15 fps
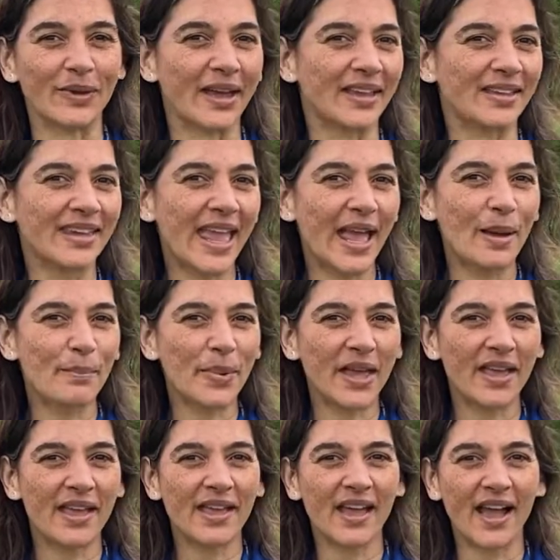like
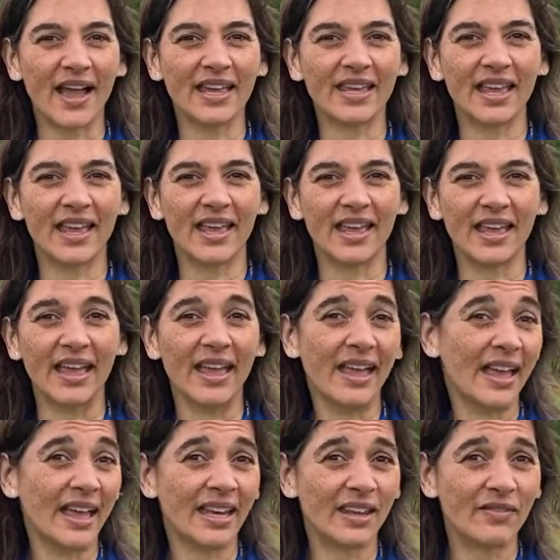camping, hiking,
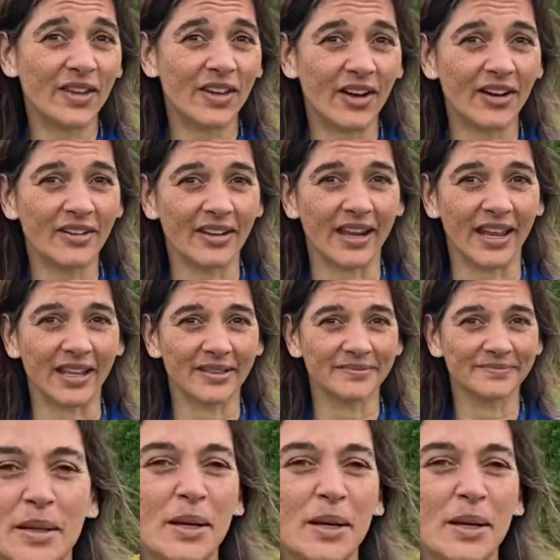and even gardening.